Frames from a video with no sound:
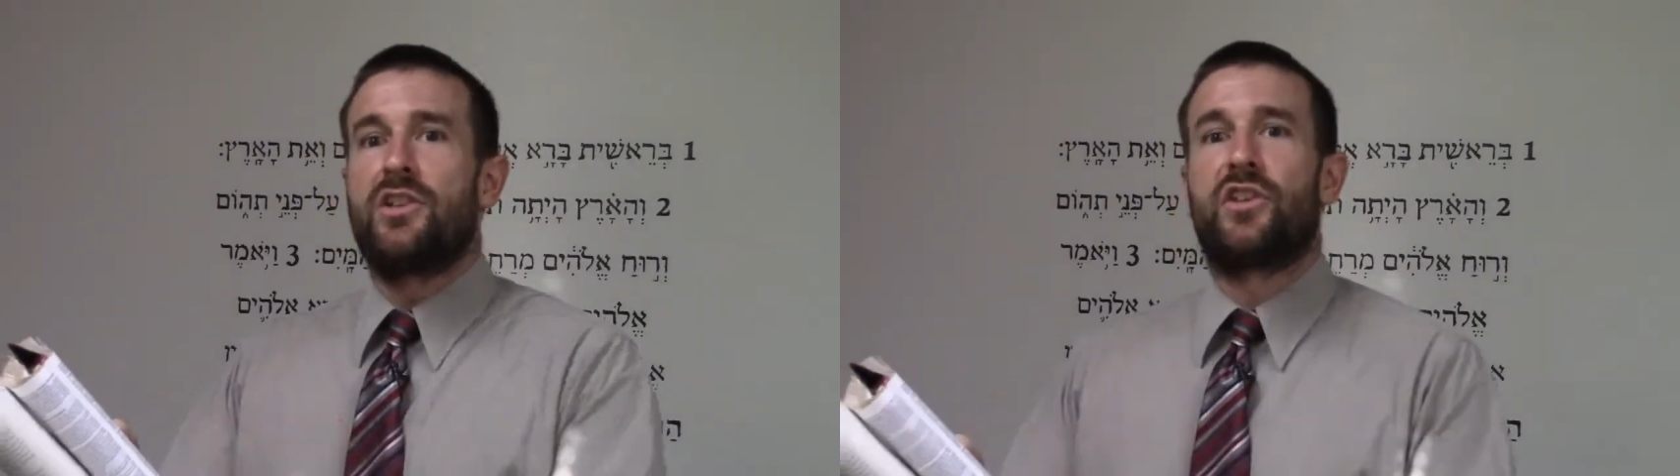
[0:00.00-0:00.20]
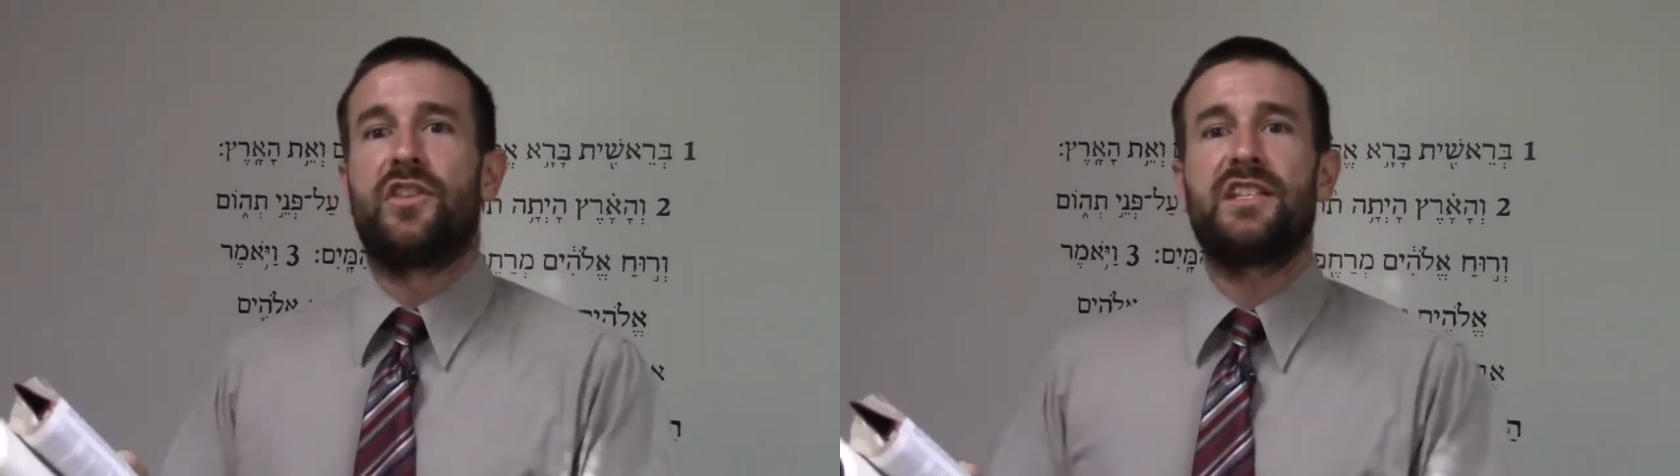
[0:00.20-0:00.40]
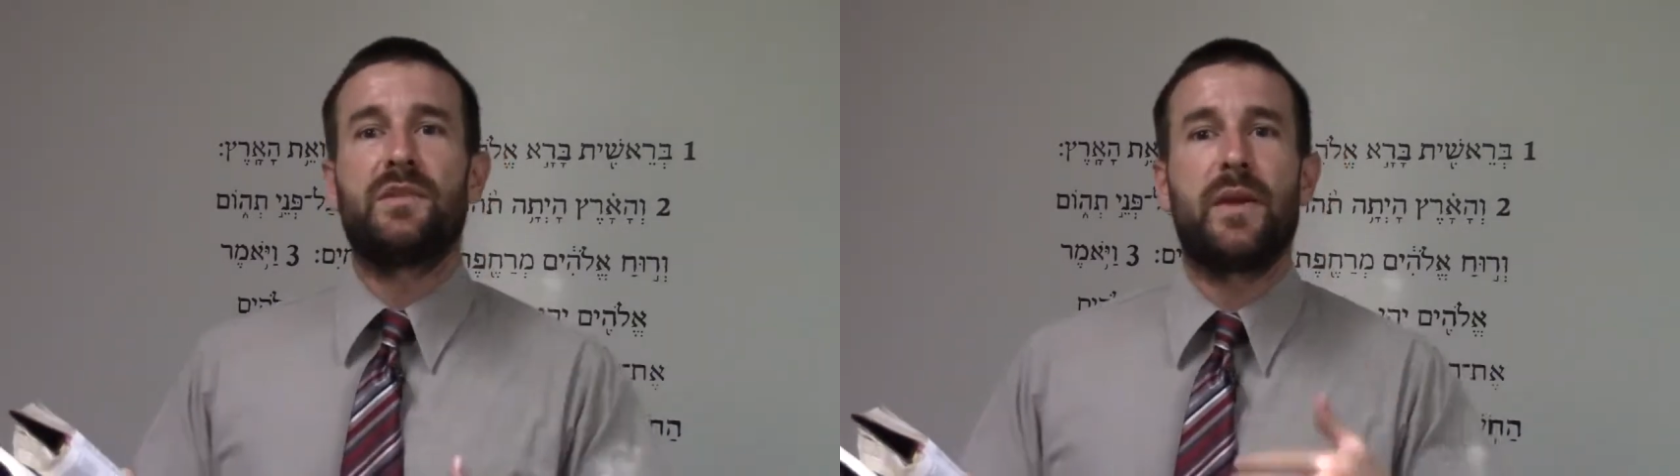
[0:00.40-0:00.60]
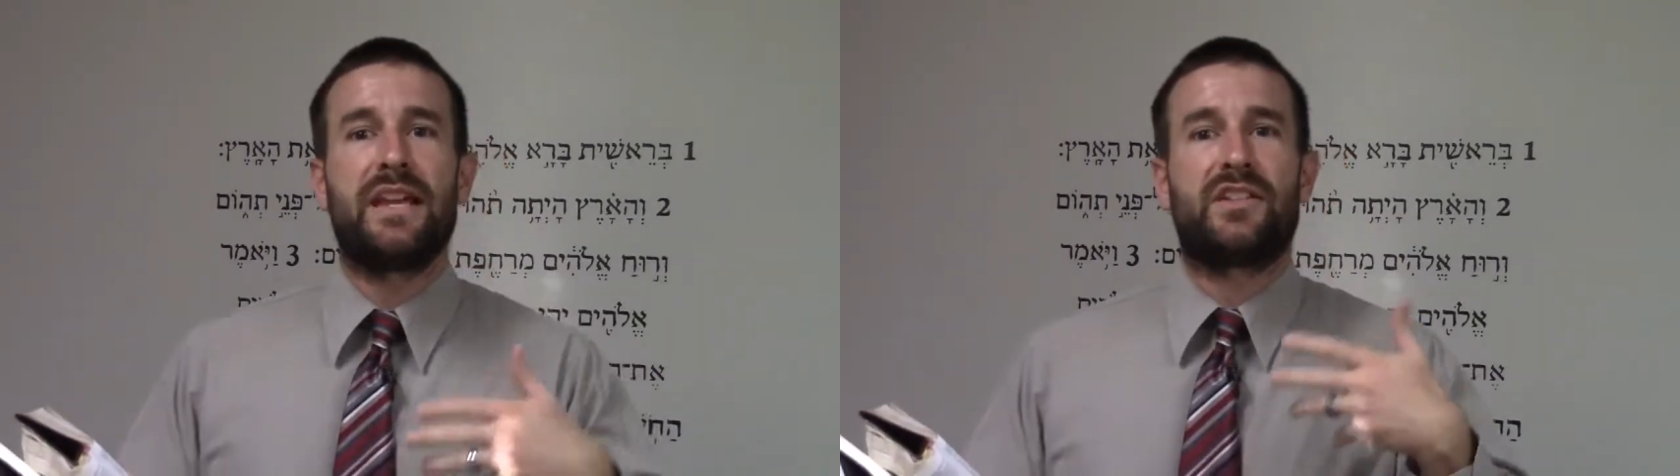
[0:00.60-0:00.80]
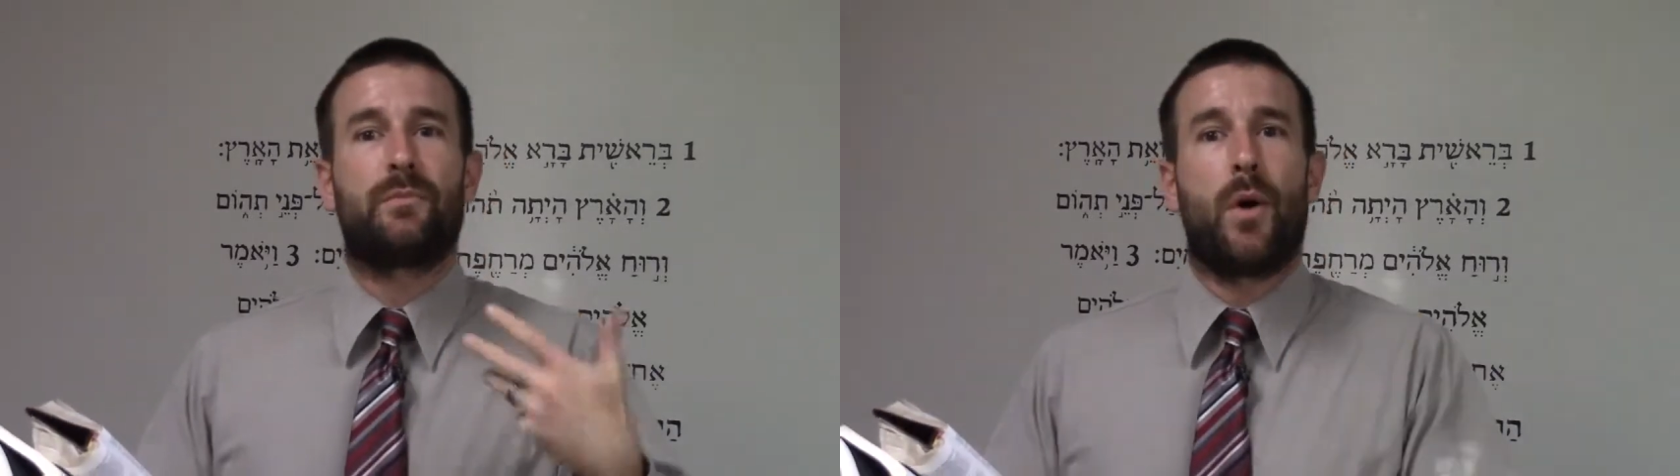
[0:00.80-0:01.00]
So this is
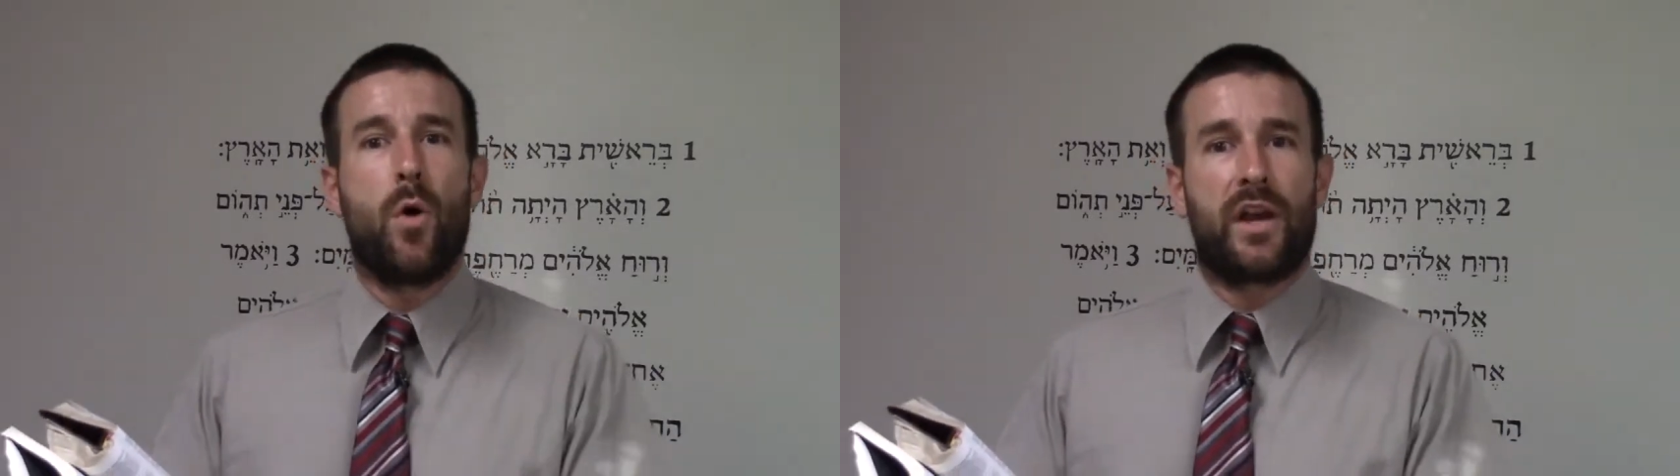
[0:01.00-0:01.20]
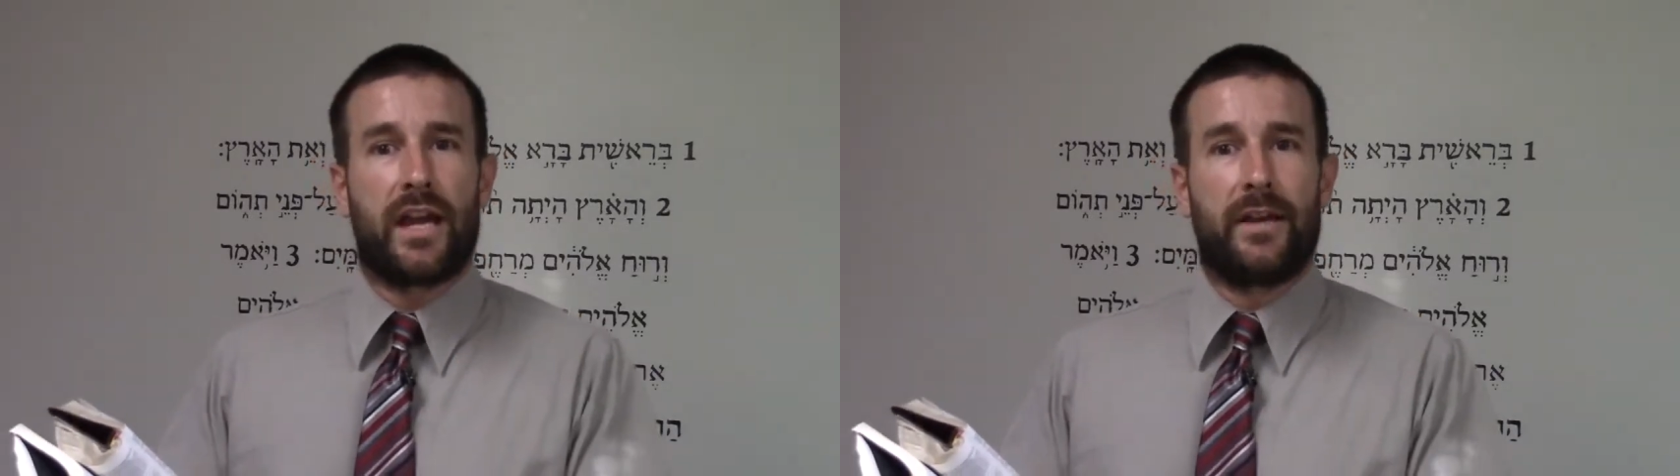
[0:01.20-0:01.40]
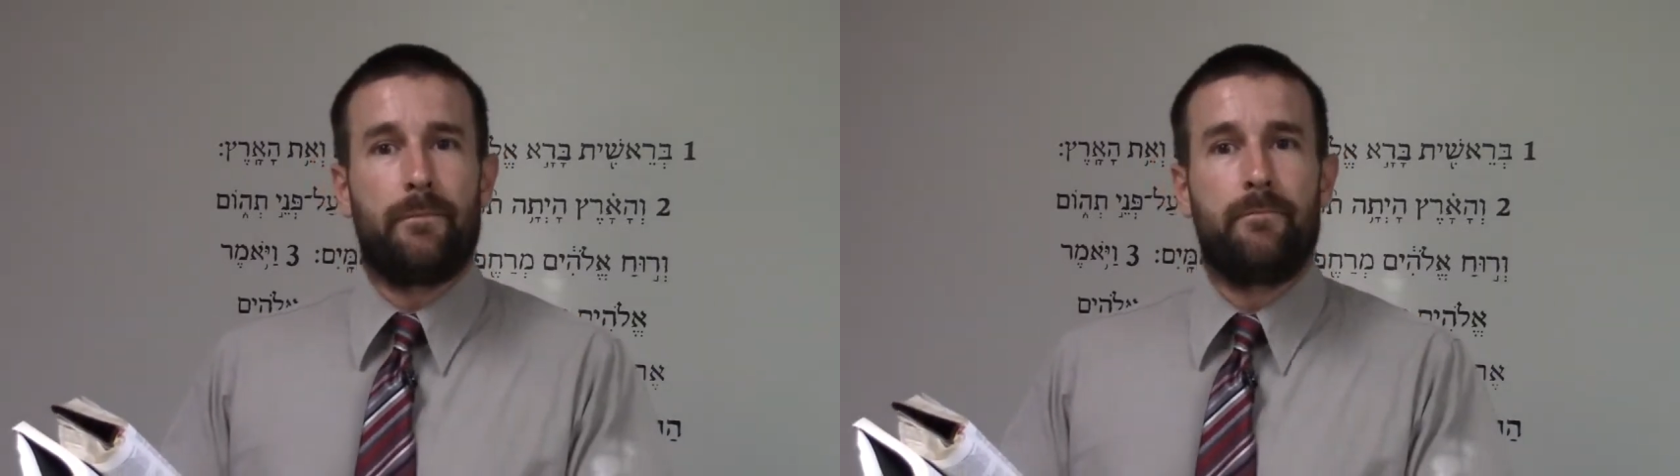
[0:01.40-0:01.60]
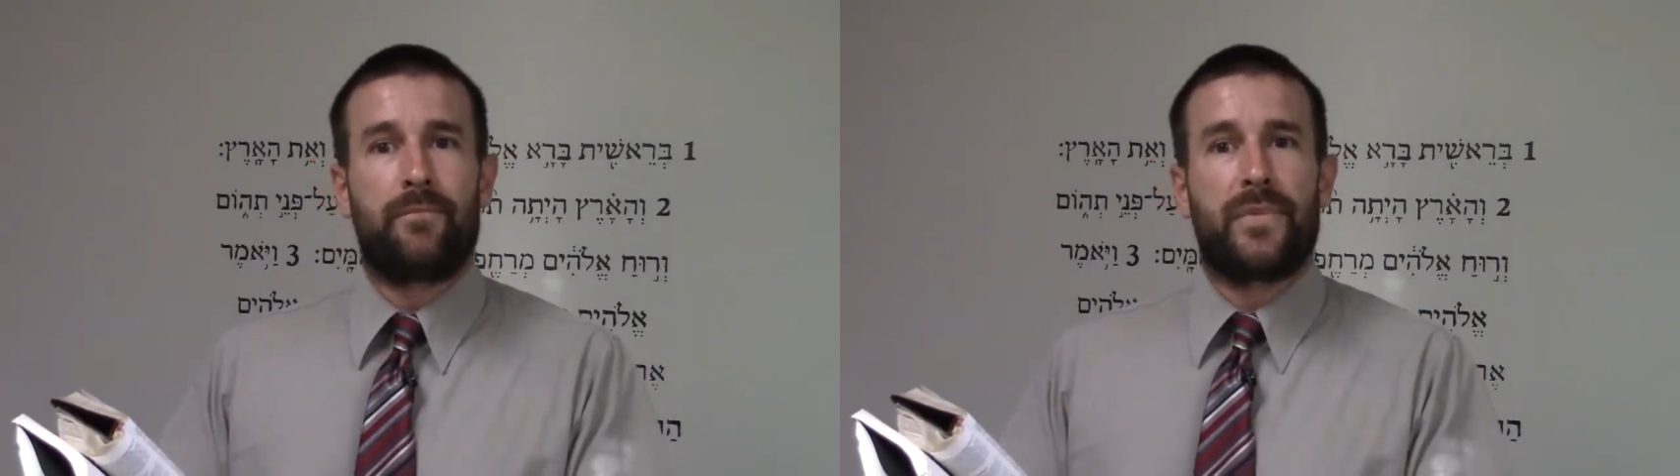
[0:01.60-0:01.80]
being spoken